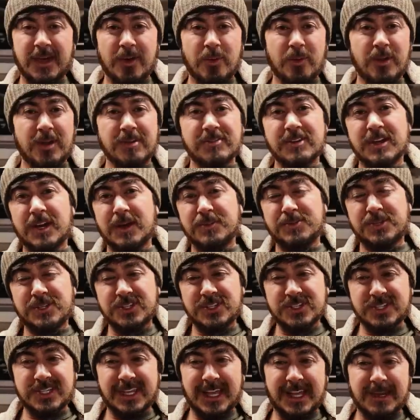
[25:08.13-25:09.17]
whatever helps
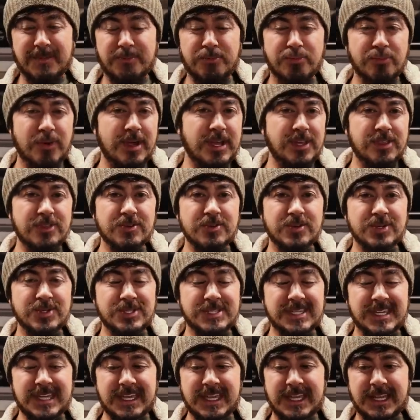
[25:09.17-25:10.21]
you just kind of break the
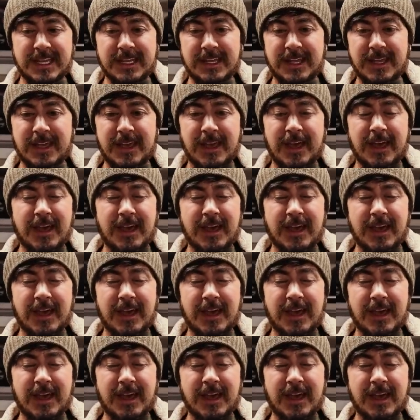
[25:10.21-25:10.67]
routine.